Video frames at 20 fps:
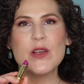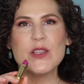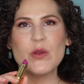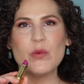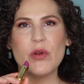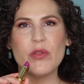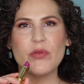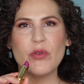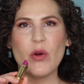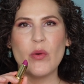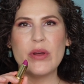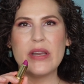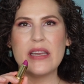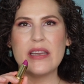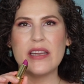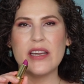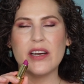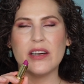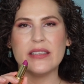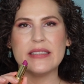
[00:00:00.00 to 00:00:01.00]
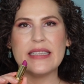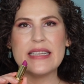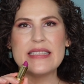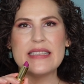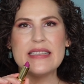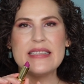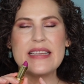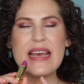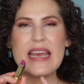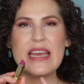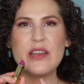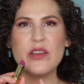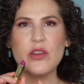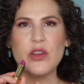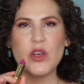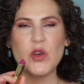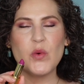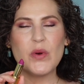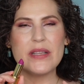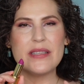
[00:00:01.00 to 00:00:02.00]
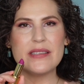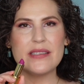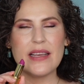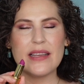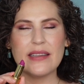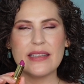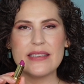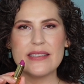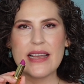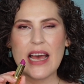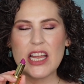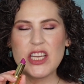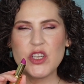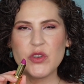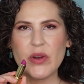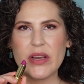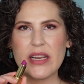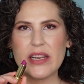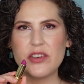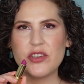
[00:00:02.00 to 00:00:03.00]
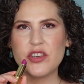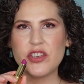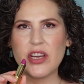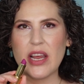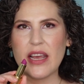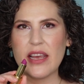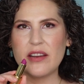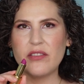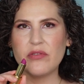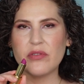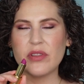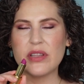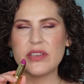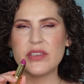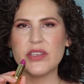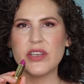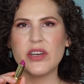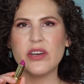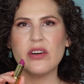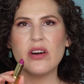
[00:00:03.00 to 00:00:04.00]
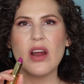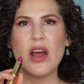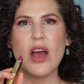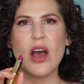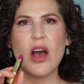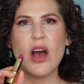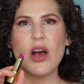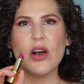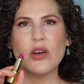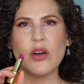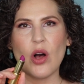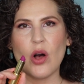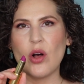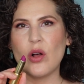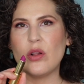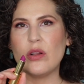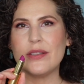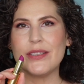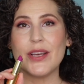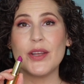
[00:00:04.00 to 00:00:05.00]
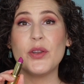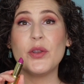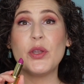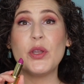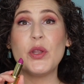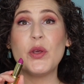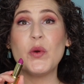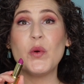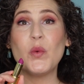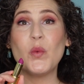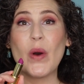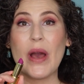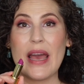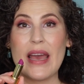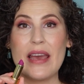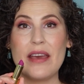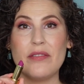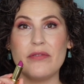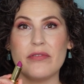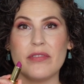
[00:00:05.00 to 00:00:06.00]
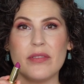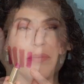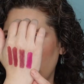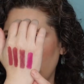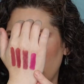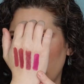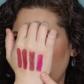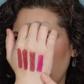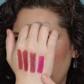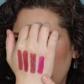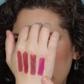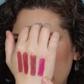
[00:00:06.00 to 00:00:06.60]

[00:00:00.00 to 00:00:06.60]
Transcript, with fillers: so we'll throw it in here. This is a new insanely saturated shade for this year called New Wave. Here